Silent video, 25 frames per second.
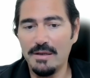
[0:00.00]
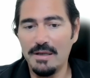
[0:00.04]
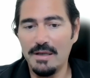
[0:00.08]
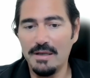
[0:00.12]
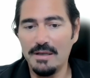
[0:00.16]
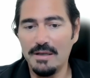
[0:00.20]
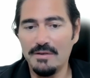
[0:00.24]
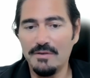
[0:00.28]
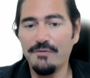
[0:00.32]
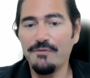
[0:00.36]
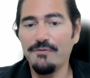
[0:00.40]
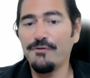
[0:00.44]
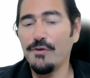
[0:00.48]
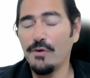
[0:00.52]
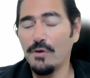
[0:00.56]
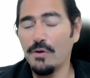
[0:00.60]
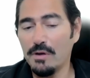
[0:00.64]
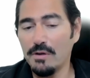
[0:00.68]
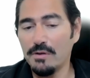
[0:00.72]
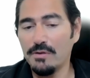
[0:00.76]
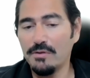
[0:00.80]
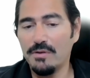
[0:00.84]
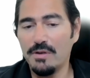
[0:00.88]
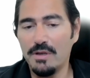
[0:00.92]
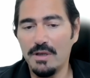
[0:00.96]
its
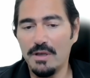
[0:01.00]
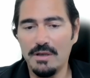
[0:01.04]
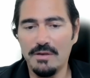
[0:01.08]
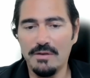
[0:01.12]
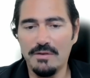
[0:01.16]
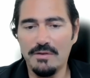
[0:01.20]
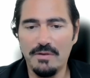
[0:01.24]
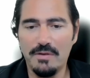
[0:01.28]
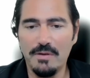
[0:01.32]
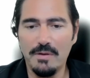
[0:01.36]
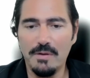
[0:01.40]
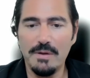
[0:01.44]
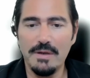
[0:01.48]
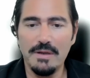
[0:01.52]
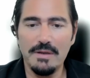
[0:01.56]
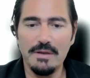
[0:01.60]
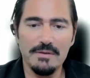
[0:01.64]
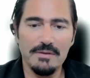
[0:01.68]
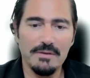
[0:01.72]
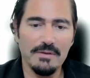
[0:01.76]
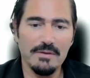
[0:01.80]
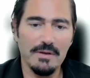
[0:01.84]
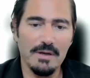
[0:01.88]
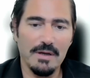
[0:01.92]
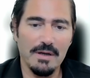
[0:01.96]
first in a
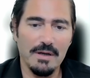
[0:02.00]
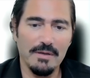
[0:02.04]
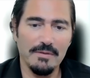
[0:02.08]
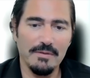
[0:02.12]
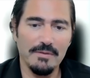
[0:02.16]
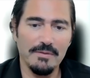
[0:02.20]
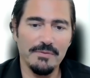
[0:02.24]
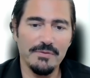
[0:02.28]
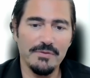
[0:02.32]
series of